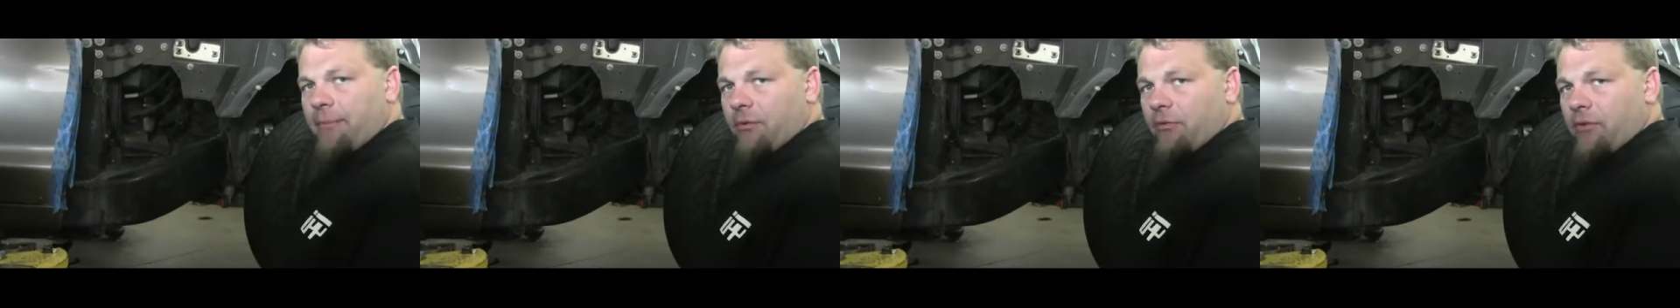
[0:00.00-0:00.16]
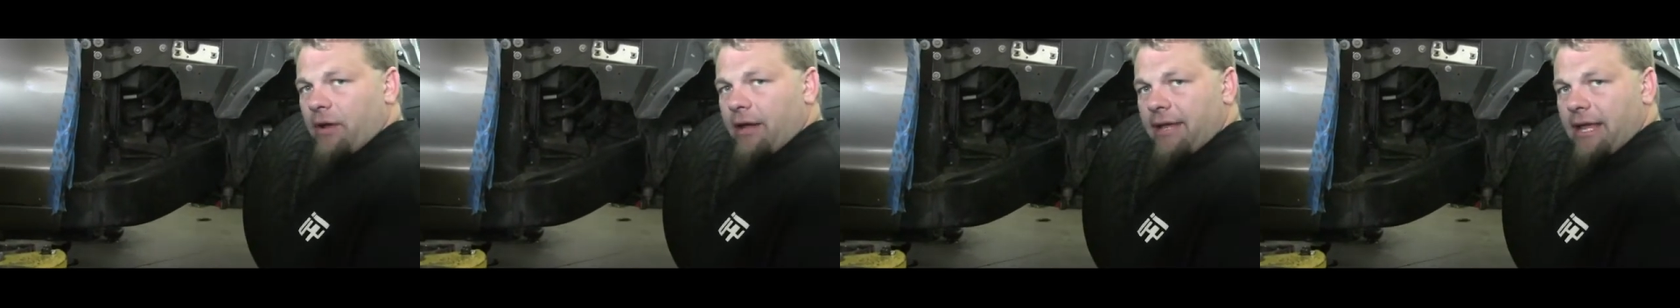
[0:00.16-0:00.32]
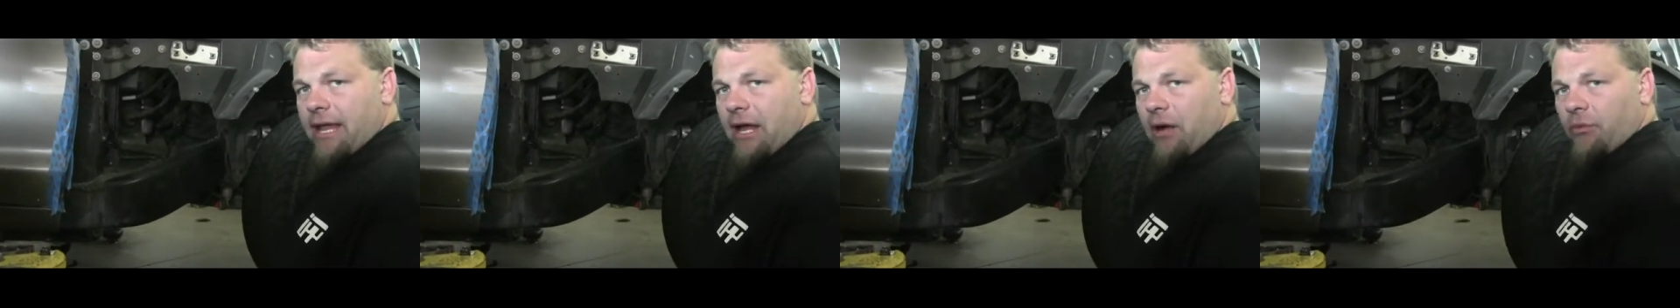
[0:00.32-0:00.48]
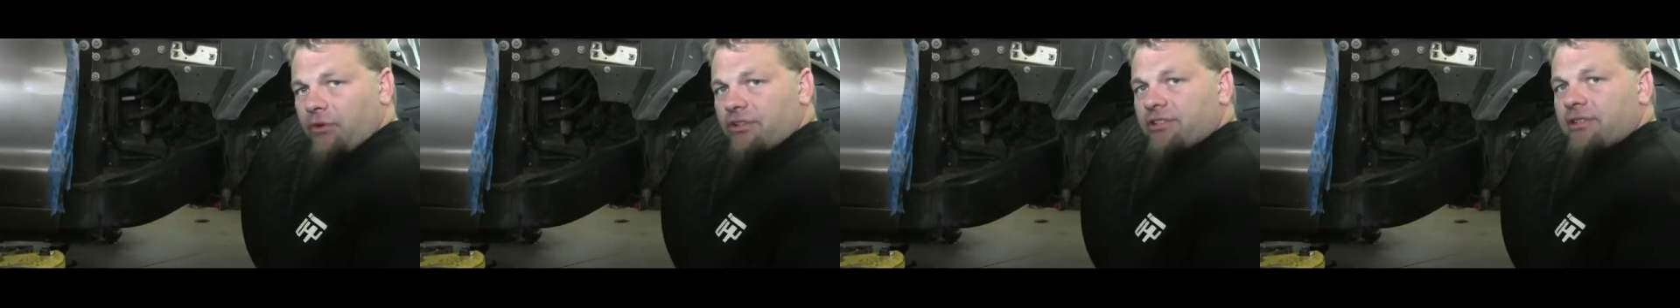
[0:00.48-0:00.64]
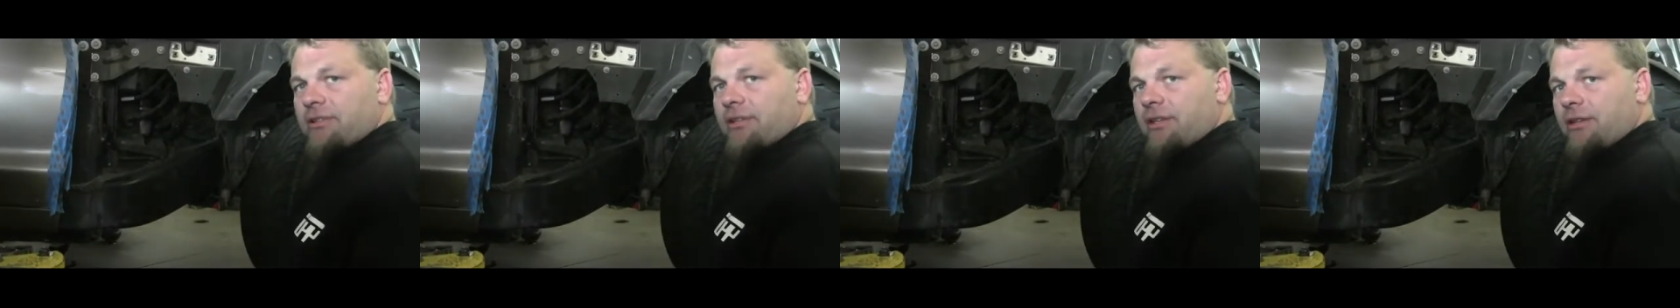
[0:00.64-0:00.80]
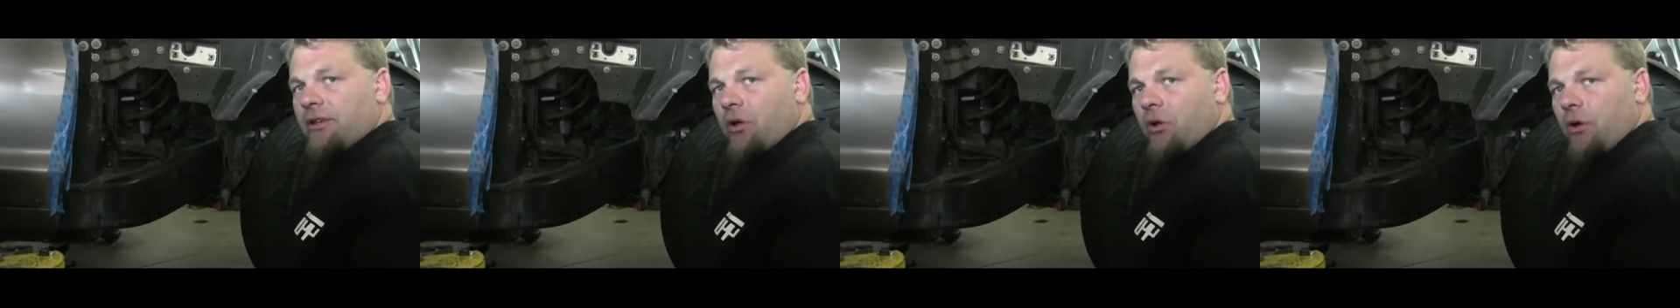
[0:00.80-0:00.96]
And right now we're
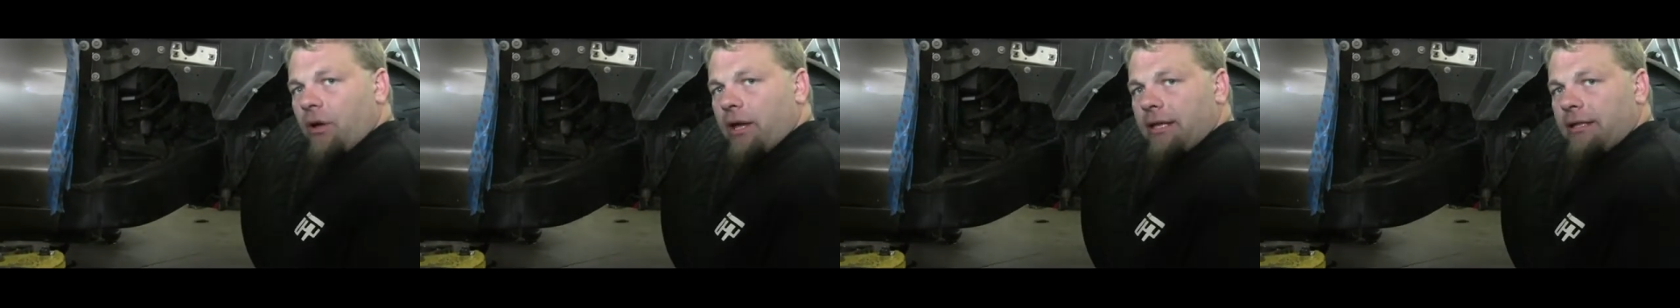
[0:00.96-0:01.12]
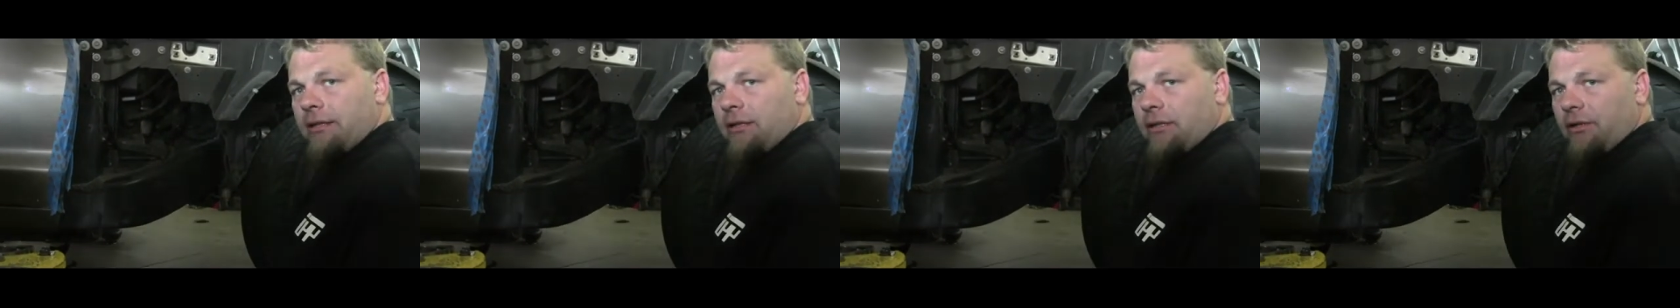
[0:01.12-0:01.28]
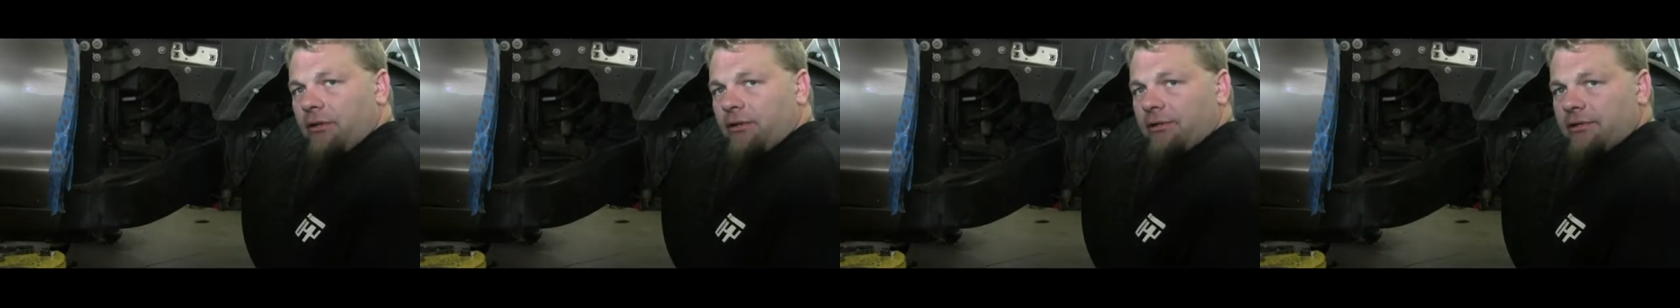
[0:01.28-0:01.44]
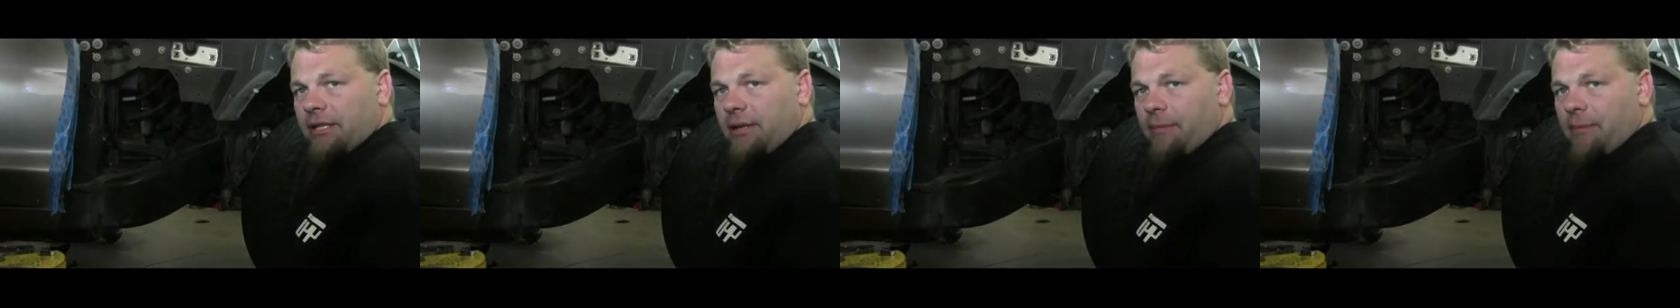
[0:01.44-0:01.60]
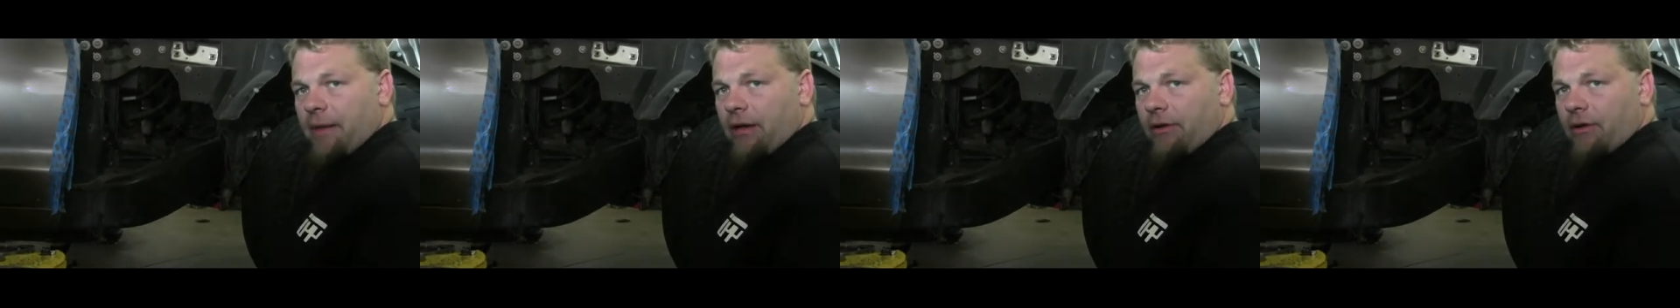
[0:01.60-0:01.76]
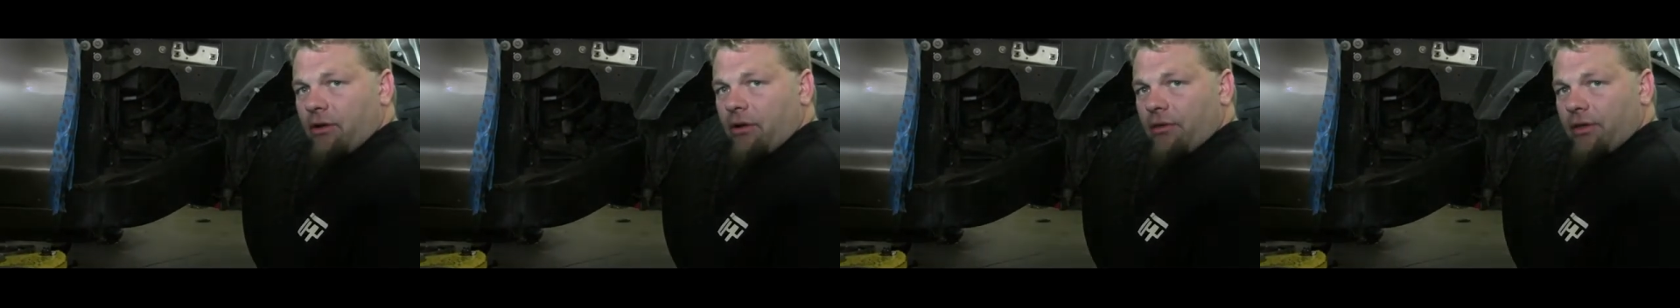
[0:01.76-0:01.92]
just going to go ahead and loosely
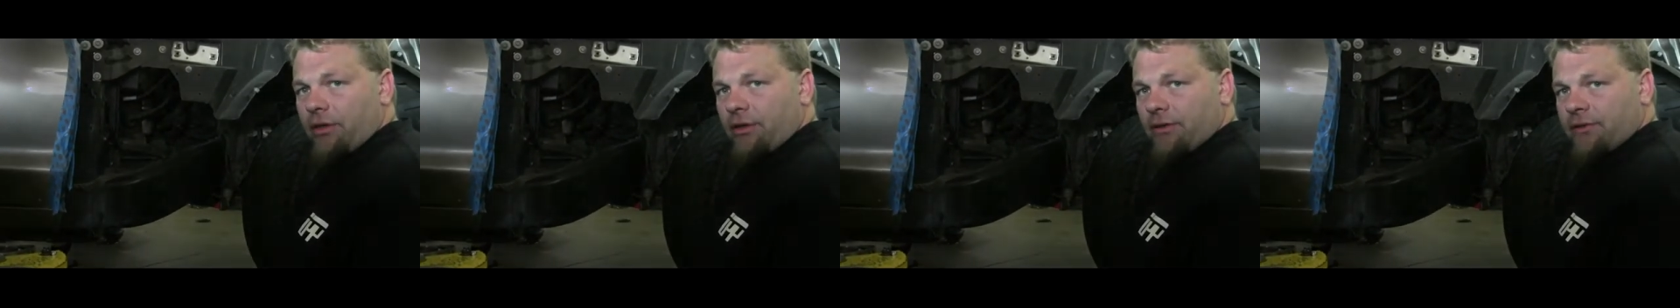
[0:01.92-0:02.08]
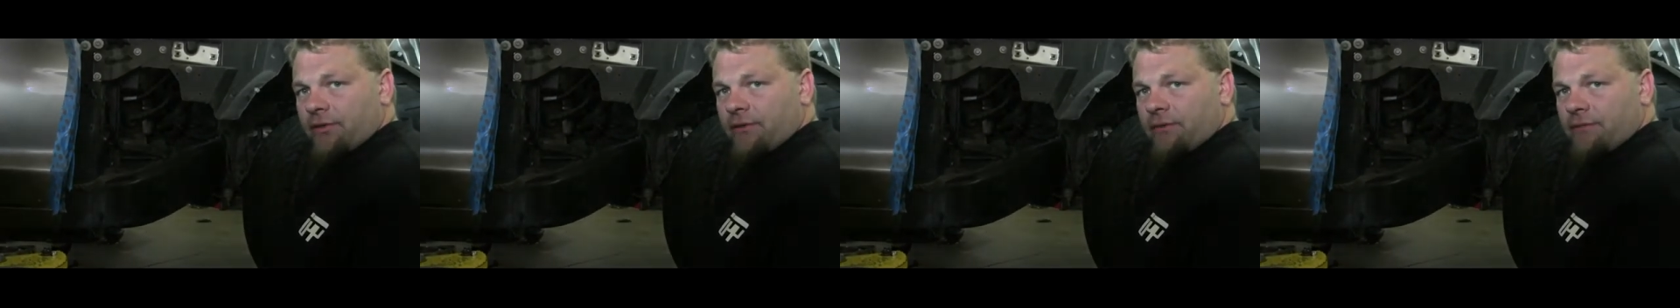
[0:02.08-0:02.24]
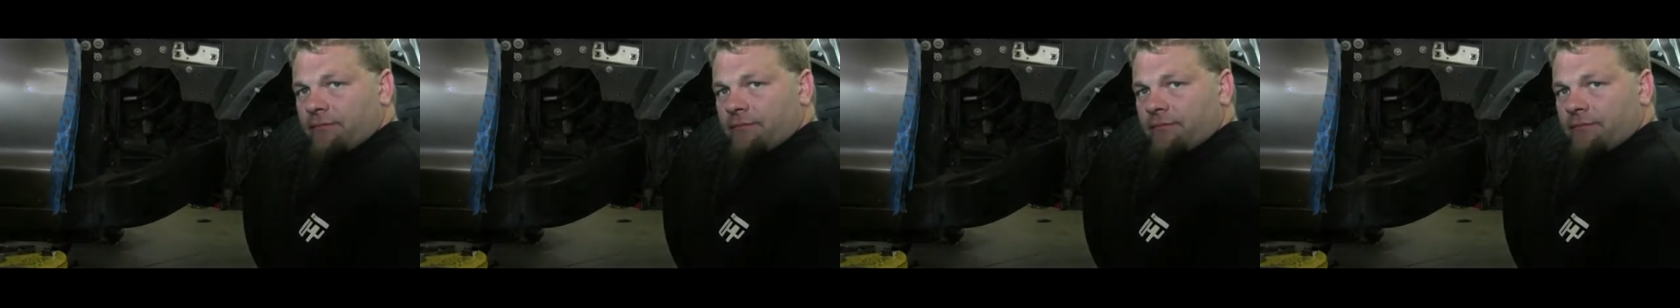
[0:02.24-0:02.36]
mount all those.